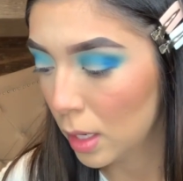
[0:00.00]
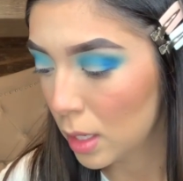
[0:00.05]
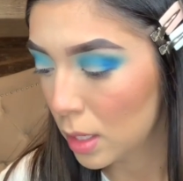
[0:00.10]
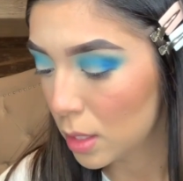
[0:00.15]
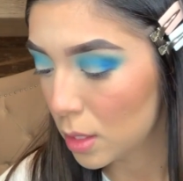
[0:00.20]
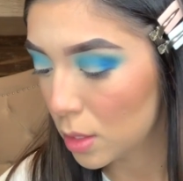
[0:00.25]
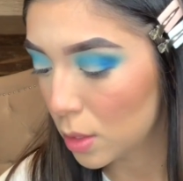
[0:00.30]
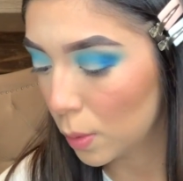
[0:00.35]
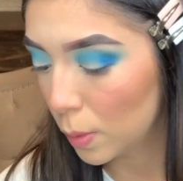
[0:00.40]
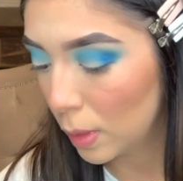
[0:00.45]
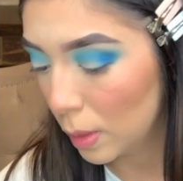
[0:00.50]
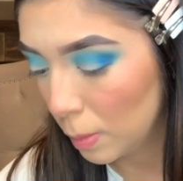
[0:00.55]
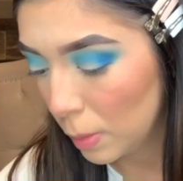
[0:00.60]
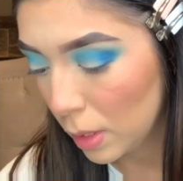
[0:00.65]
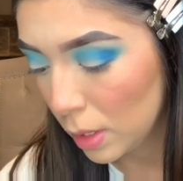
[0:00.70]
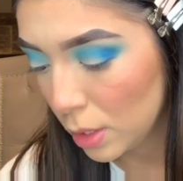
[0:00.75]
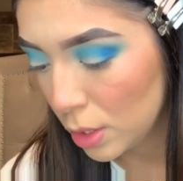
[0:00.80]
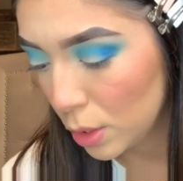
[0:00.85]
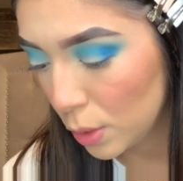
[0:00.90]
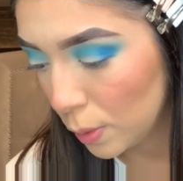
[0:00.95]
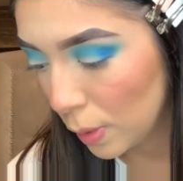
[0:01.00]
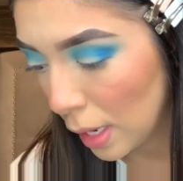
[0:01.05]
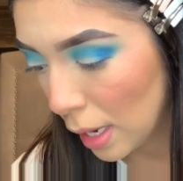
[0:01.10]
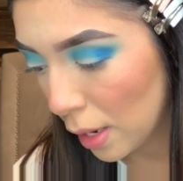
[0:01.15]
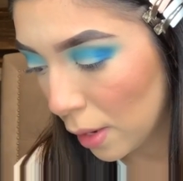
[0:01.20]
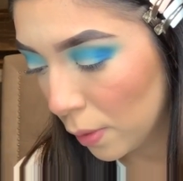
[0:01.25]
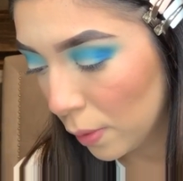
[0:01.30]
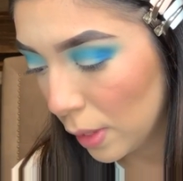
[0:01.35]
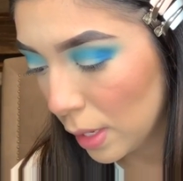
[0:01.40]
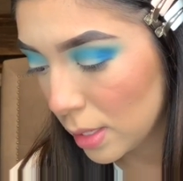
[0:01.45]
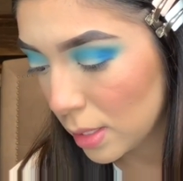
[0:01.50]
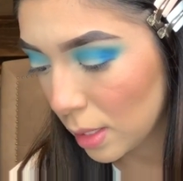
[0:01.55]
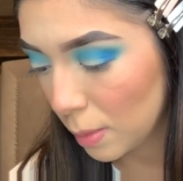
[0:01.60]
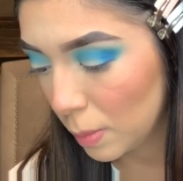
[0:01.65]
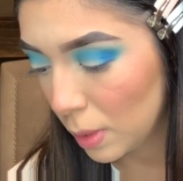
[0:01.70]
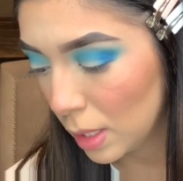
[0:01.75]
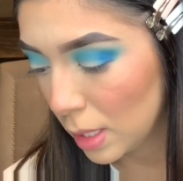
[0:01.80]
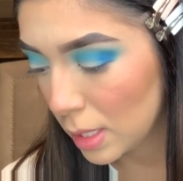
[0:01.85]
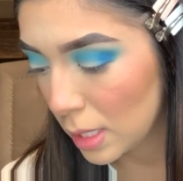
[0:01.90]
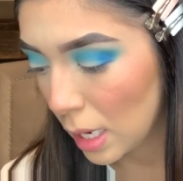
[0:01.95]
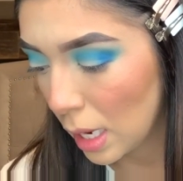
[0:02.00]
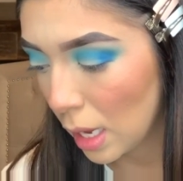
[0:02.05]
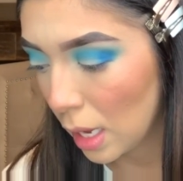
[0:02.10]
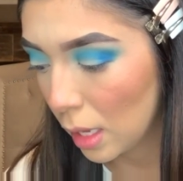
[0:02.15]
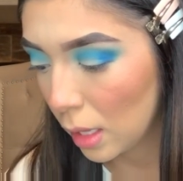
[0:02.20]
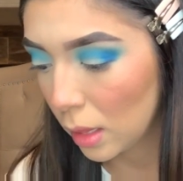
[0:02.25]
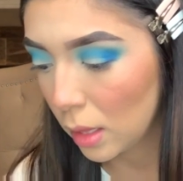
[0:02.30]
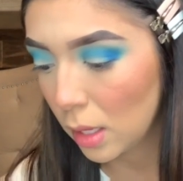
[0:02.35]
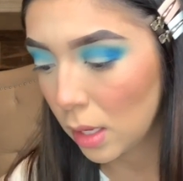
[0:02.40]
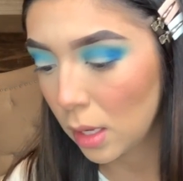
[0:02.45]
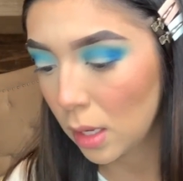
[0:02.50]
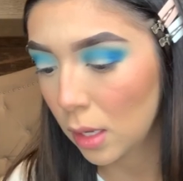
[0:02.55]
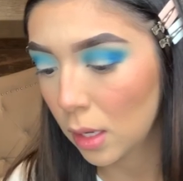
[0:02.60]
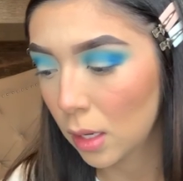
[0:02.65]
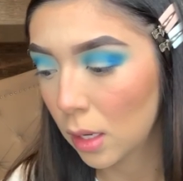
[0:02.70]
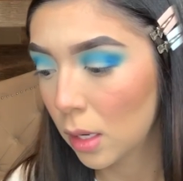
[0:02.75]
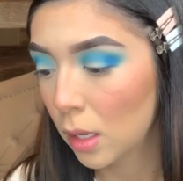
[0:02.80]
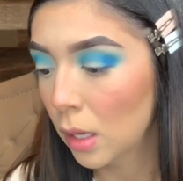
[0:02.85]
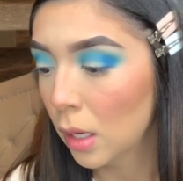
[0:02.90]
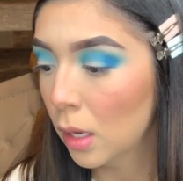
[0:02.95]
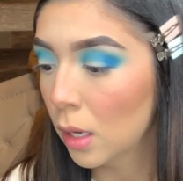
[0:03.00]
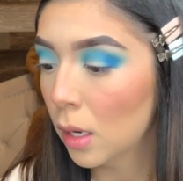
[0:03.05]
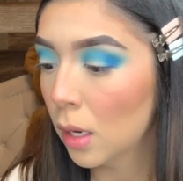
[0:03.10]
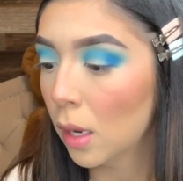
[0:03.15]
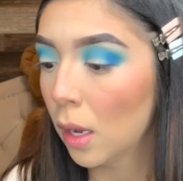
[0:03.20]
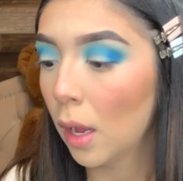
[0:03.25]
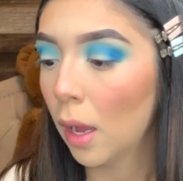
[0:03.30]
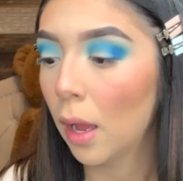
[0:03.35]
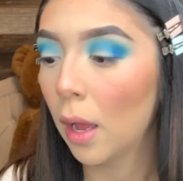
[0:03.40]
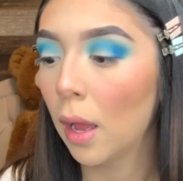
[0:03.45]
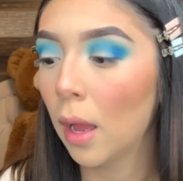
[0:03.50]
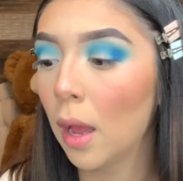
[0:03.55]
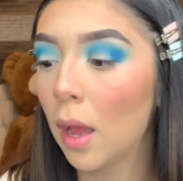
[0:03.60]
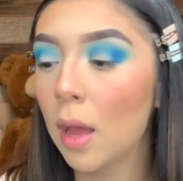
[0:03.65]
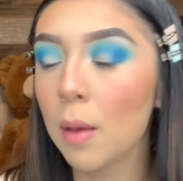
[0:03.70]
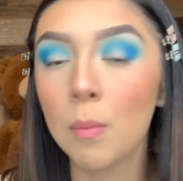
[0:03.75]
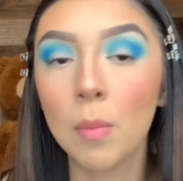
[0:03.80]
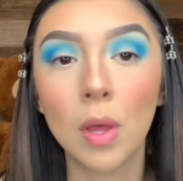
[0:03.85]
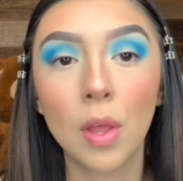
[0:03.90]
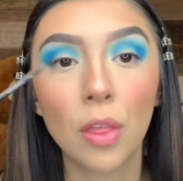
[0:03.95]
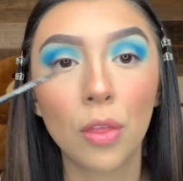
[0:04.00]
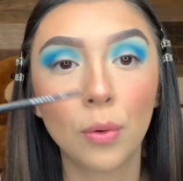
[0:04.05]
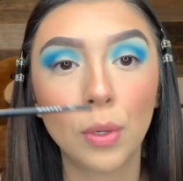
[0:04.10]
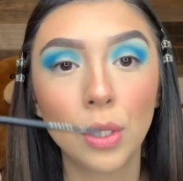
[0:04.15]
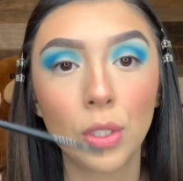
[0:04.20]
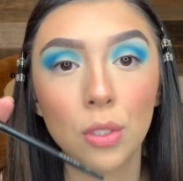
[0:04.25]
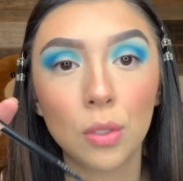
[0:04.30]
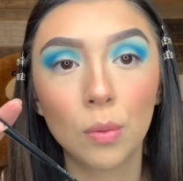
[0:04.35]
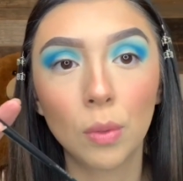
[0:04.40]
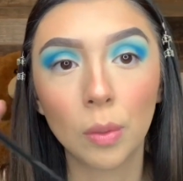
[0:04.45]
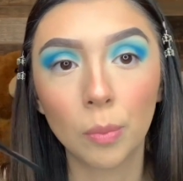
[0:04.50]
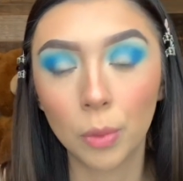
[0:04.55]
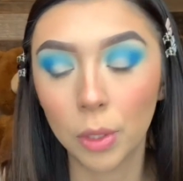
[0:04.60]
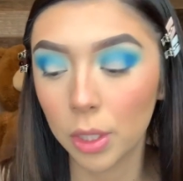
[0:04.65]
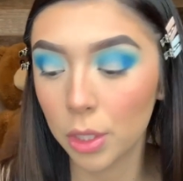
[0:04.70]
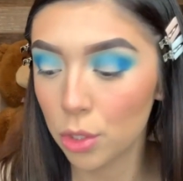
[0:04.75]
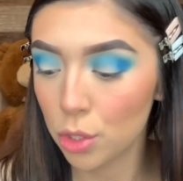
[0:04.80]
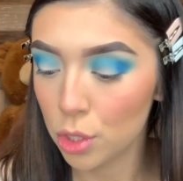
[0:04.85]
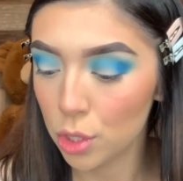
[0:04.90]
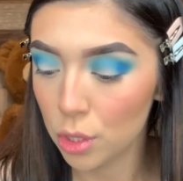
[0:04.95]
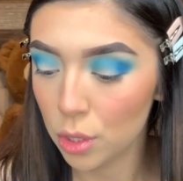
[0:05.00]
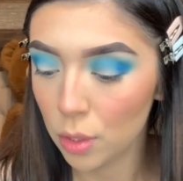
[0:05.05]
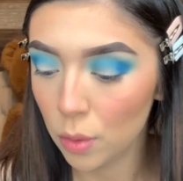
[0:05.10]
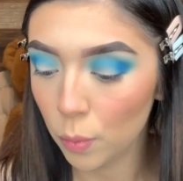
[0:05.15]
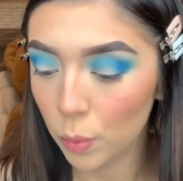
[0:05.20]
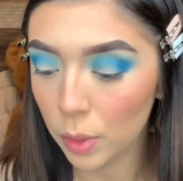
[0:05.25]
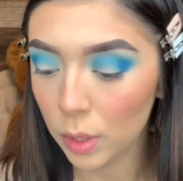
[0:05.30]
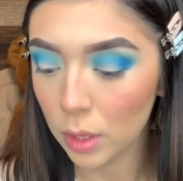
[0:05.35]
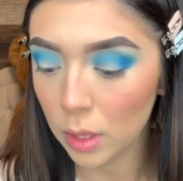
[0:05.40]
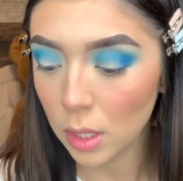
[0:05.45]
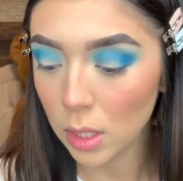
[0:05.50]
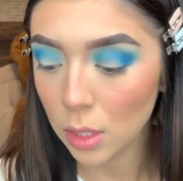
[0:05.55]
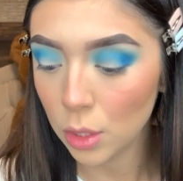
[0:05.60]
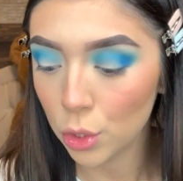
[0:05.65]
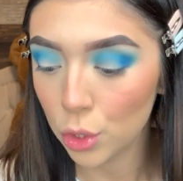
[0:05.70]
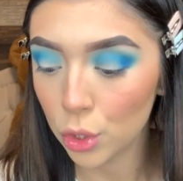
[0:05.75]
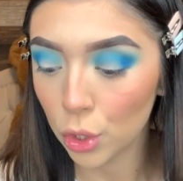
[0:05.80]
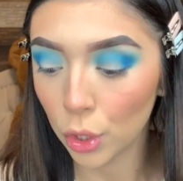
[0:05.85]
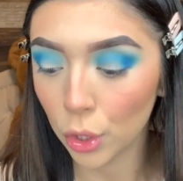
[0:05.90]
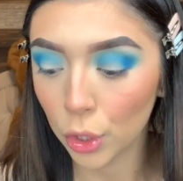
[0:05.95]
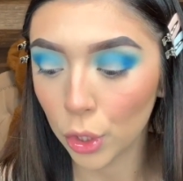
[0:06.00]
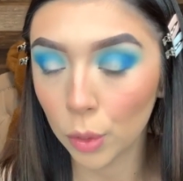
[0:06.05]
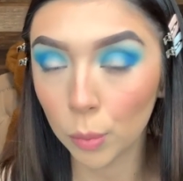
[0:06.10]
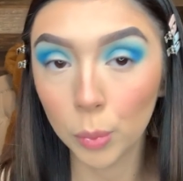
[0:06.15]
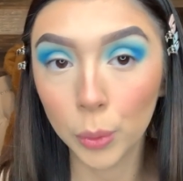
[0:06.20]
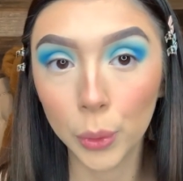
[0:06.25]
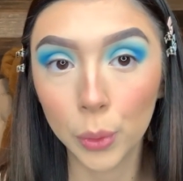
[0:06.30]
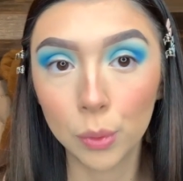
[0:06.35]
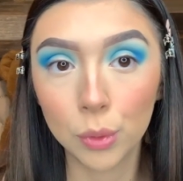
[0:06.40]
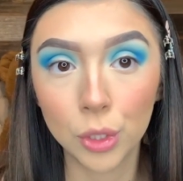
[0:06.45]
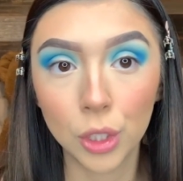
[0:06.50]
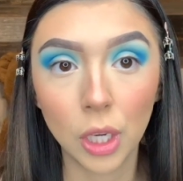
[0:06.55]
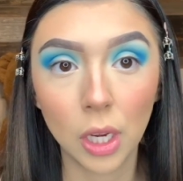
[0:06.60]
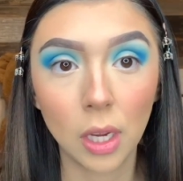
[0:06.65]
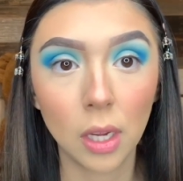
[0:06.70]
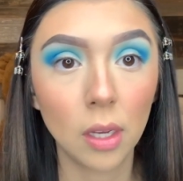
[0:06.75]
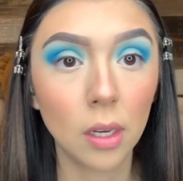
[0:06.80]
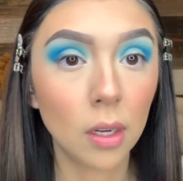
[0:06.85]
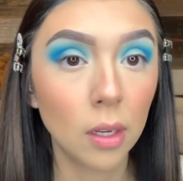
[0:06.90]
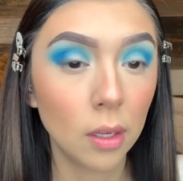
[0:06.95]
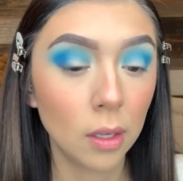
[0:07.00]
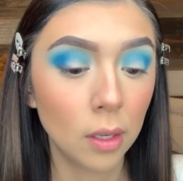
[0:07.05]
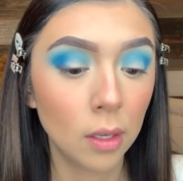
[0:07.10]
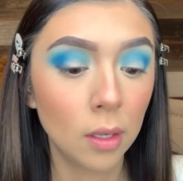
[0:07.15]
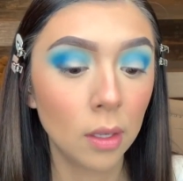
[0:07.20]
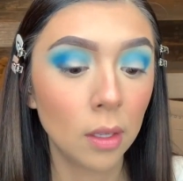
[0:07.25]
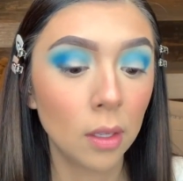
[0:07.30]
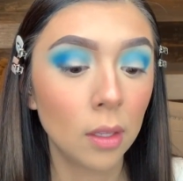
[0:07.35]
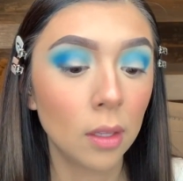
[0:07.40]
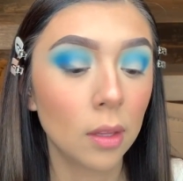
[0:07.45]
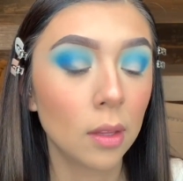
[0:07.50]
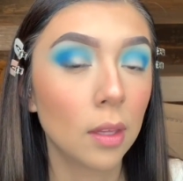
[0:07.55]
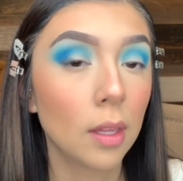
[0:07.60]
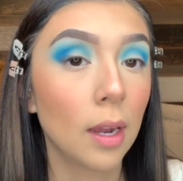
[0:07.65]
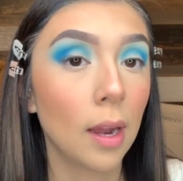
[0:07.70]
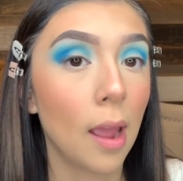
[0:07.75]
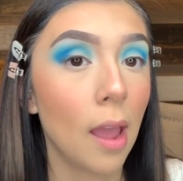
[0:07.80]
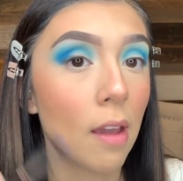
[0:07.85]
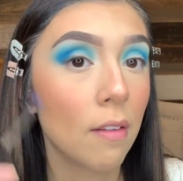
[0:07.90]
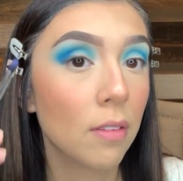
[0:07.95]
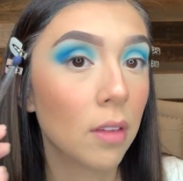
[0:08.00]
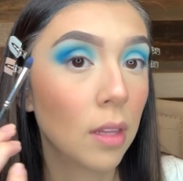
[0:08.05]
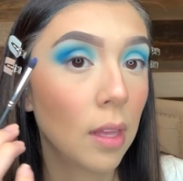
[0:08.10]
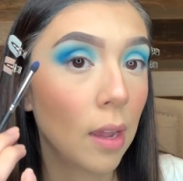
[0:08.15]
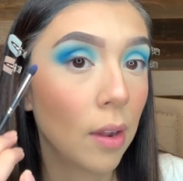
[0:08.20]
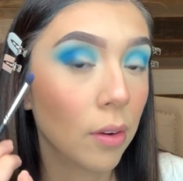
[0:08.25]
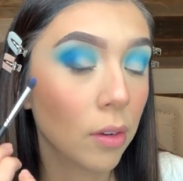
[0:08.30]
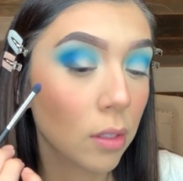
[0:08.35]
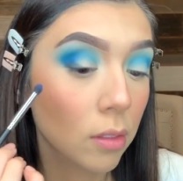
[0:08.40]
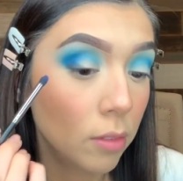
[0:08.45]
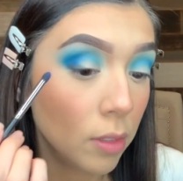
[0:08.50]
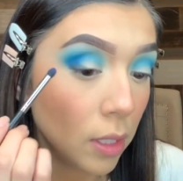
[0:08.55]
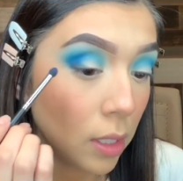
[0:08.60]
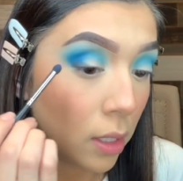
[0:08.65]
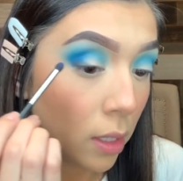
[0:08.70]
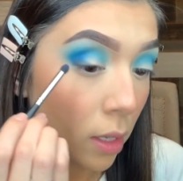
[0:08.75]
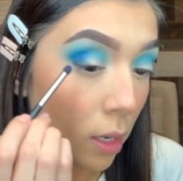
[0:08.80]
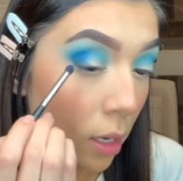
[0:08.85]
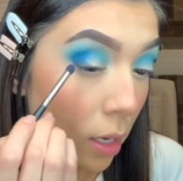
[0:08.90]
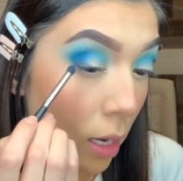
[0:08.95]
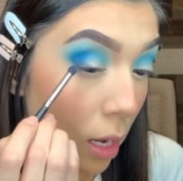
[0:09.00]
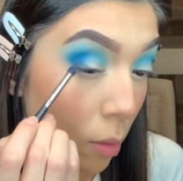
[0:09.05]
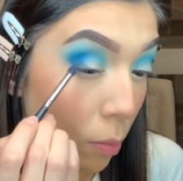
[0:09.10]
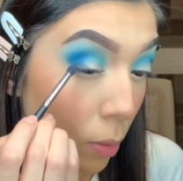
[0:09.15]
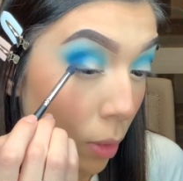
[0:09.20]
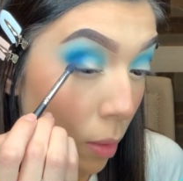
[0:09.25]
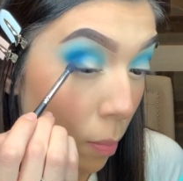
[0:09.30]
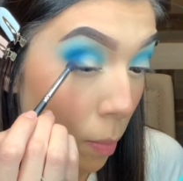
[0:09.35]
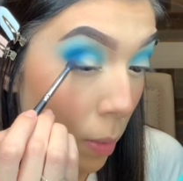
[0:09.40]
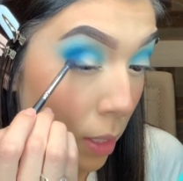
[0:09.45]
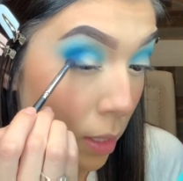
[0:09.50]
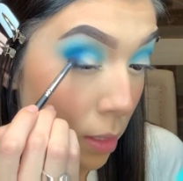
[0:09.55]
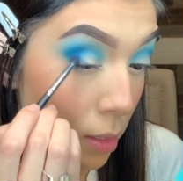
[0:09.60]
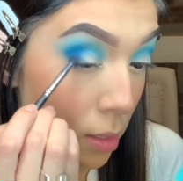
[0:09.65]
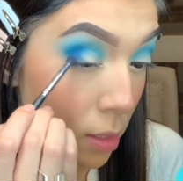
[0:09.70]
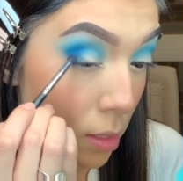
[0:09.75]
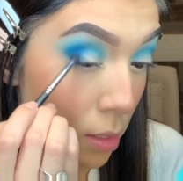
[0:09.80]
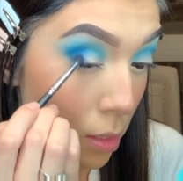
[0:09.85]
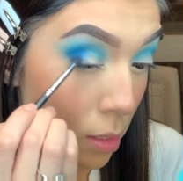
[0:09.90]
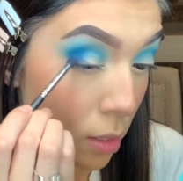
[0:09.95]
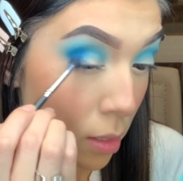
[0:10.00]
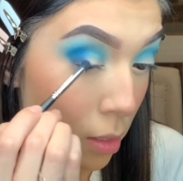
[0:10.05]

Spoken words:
So what I'm going to do now is I'm going to take the M321 brush with the darker blue shade that I have in the outer V, and I'm gonna mix